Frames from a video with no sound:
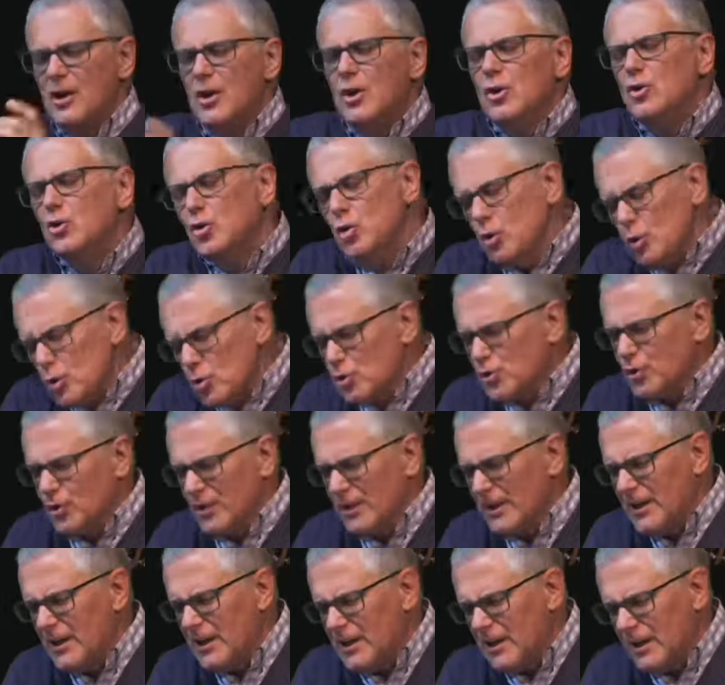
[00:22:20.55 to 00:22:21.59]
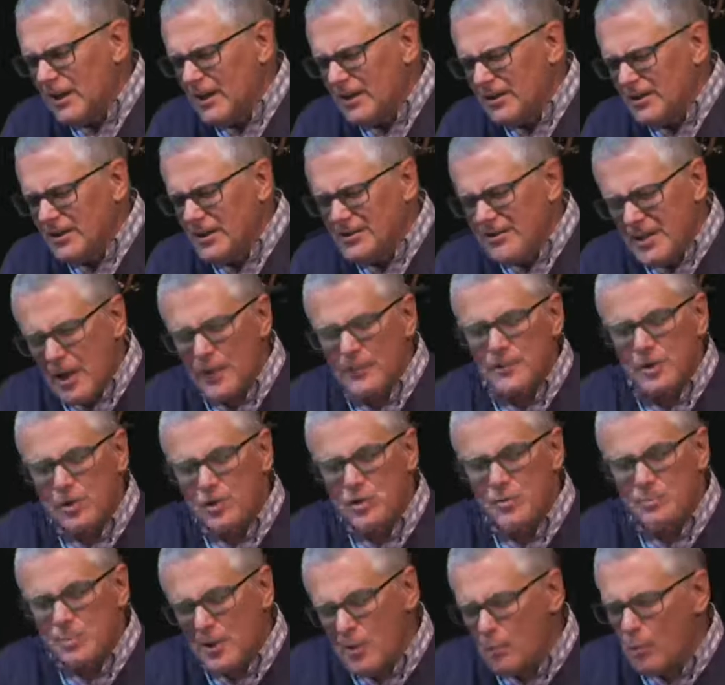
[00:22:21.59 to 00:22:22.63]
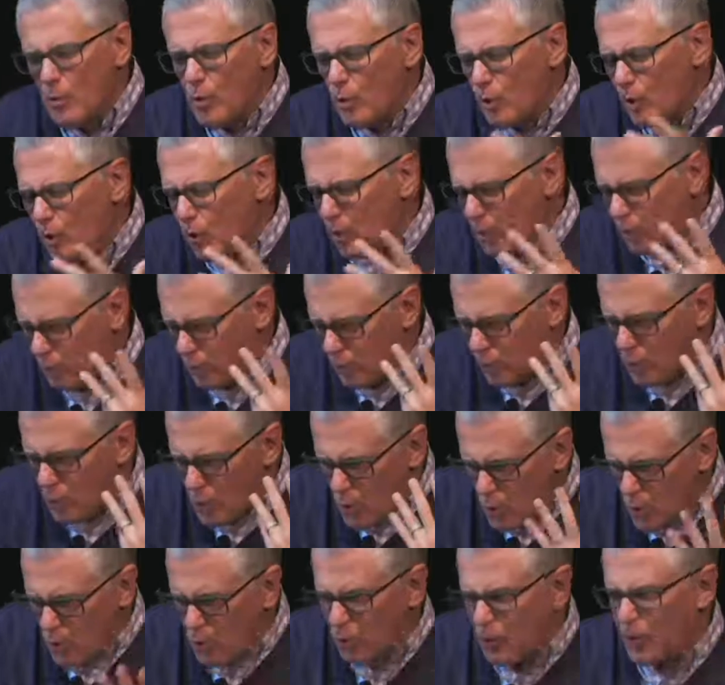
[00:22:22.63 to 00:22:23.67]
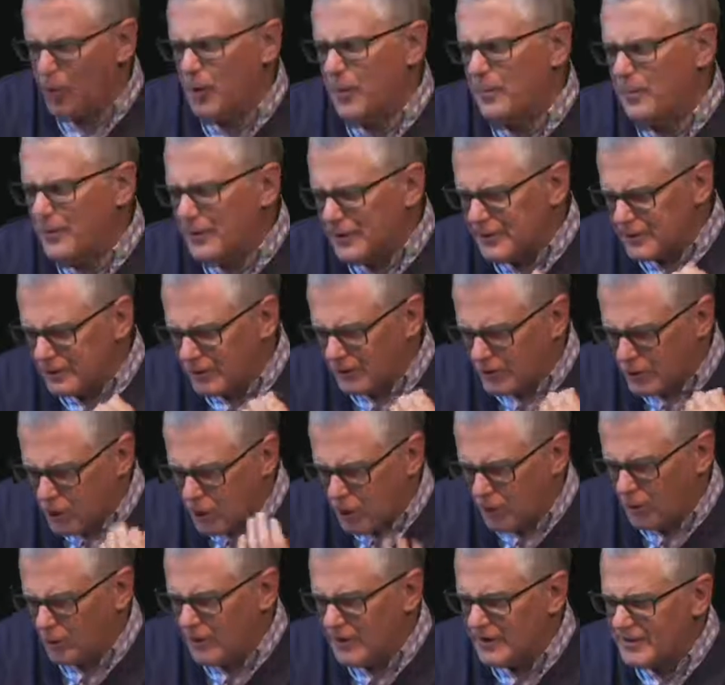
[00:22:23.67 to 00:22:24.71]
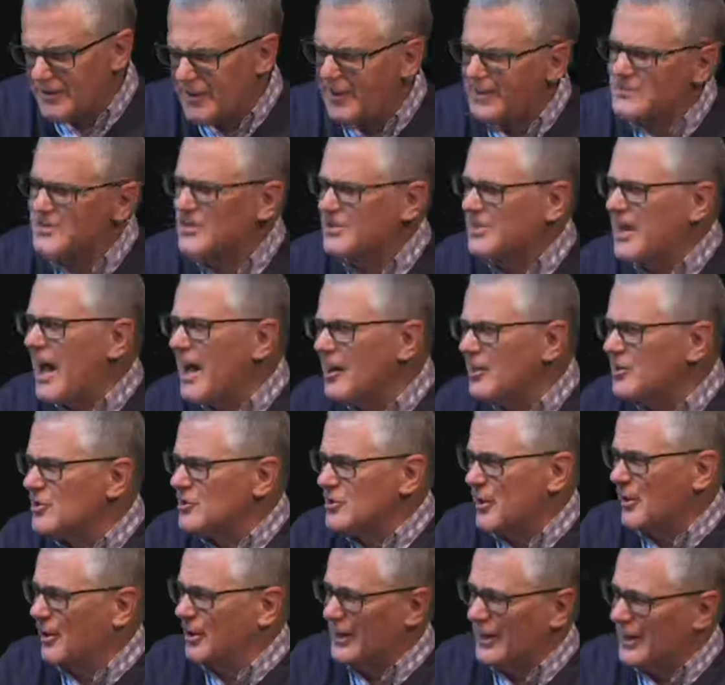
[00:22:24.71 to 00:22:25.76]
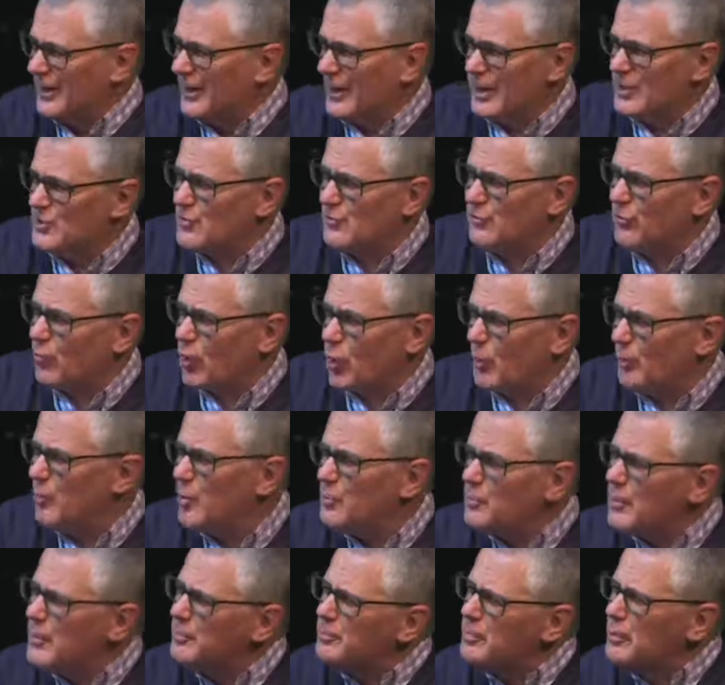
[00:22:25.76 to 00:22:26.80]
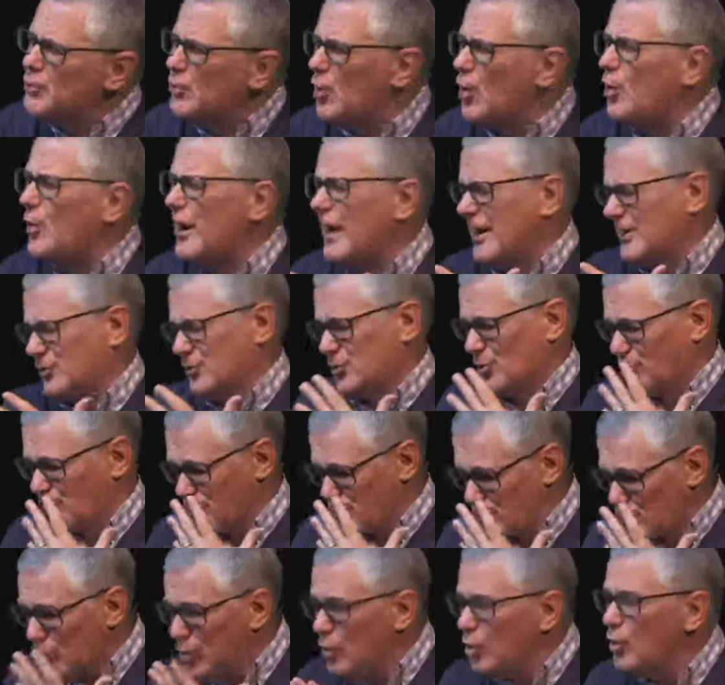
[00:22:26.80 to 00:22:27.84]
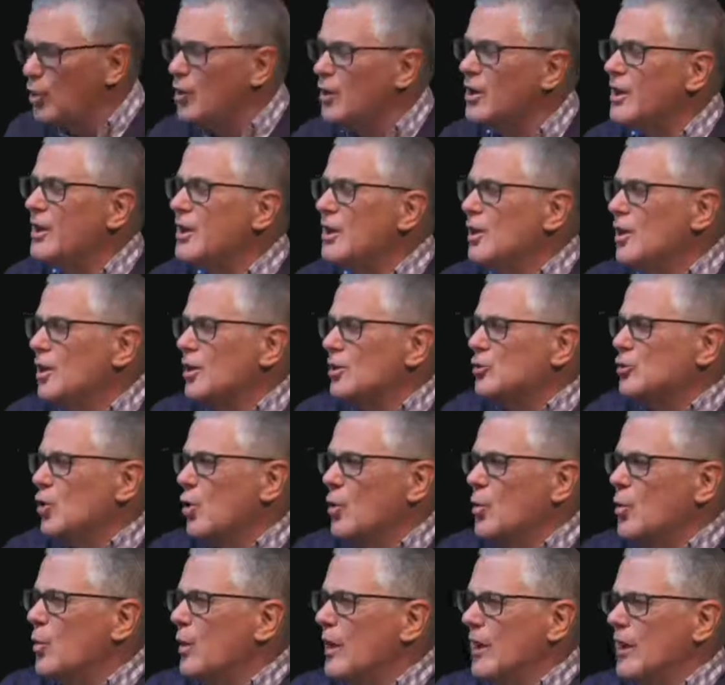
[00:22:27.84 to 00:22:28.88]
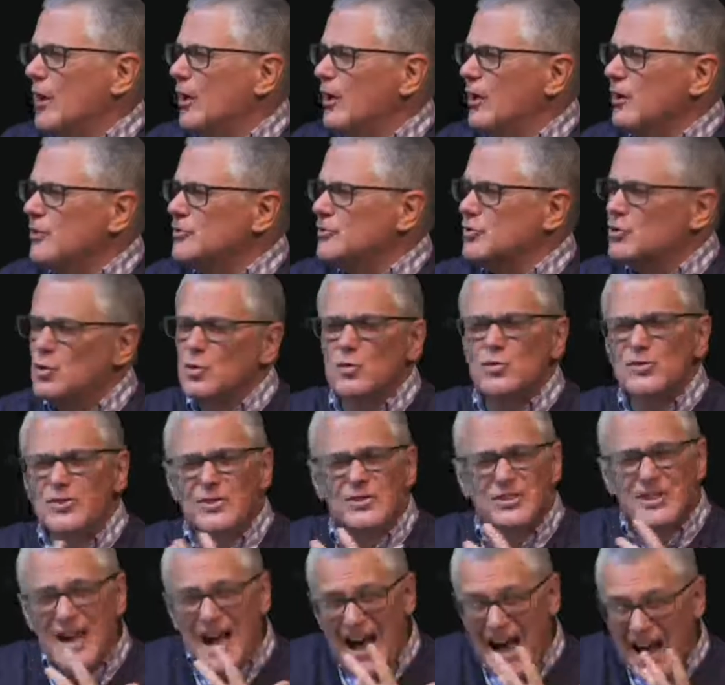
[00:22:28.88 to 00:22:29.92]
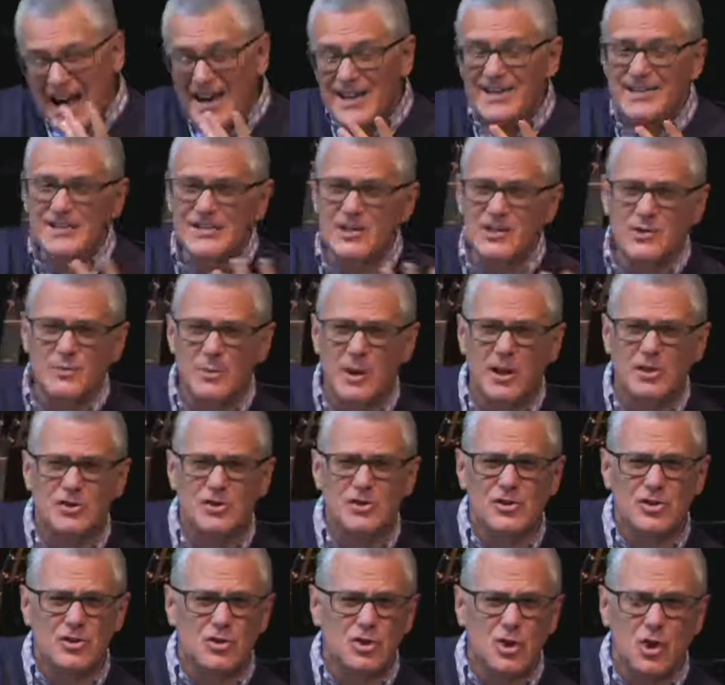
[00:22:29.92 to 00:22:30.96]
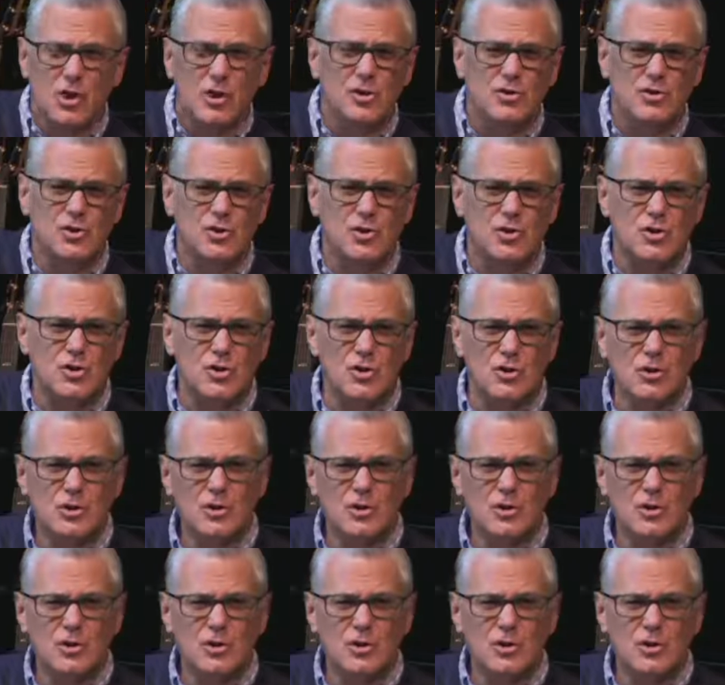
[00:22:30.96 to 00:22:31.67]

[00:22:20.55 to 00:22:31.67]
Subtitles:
Usually, in attempting to be more warm and current, and styles are a little less formal, people don't, as a rule, don't wear suits and ties as much to church.